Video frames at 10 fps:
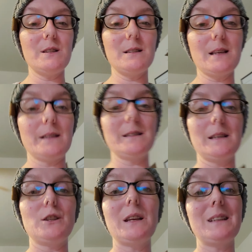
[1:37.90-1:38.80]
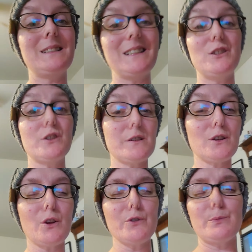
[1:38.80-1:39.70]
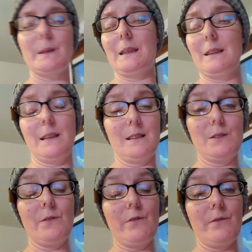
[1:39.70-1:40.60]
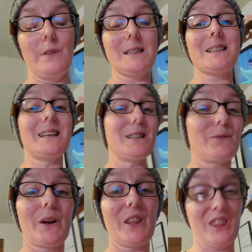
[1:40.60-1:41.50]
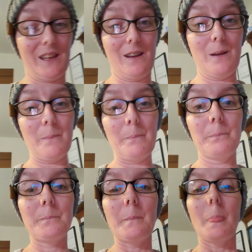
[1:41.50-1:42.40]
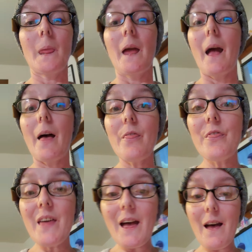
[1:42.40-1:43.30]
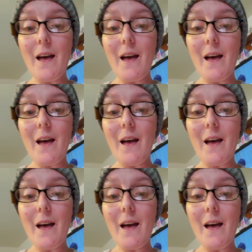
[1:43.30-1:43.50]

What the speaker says: sets in. It did just close, but the skin is very thin. And then